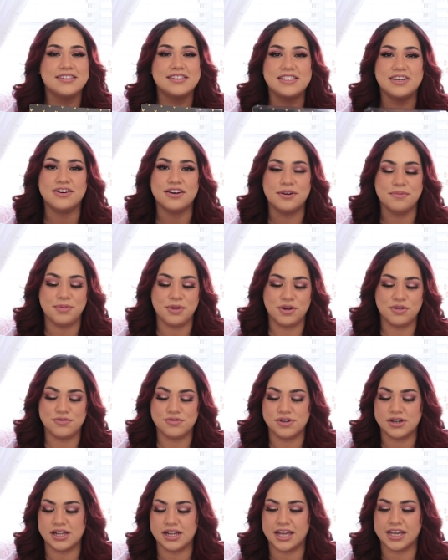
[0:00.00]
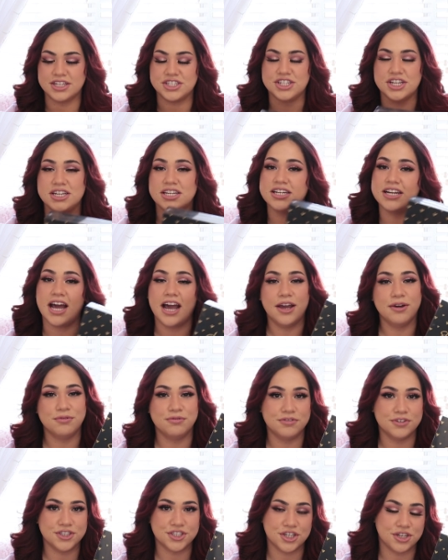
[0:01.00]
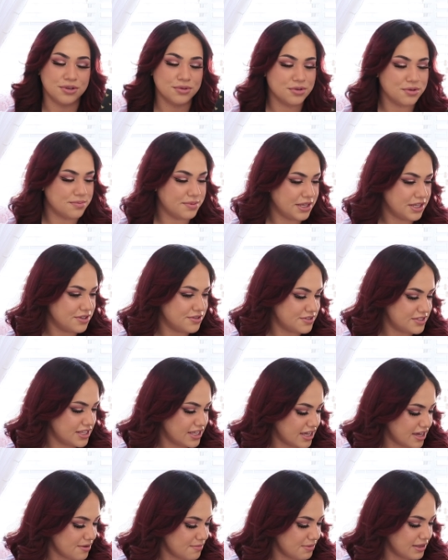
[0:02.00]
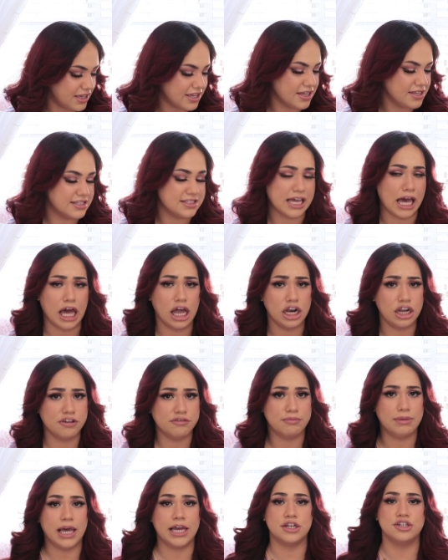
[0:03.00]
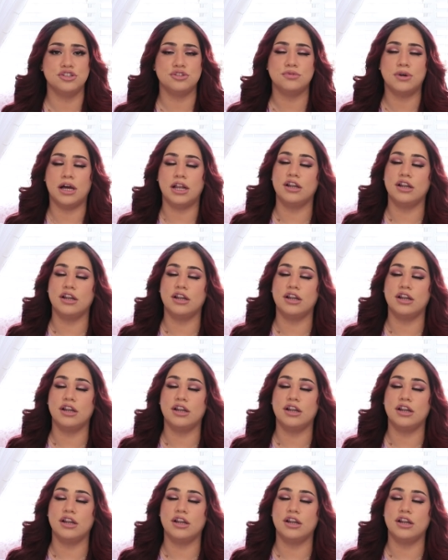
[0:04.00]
still a beautiful collection and I for sure will be using it because I love black too.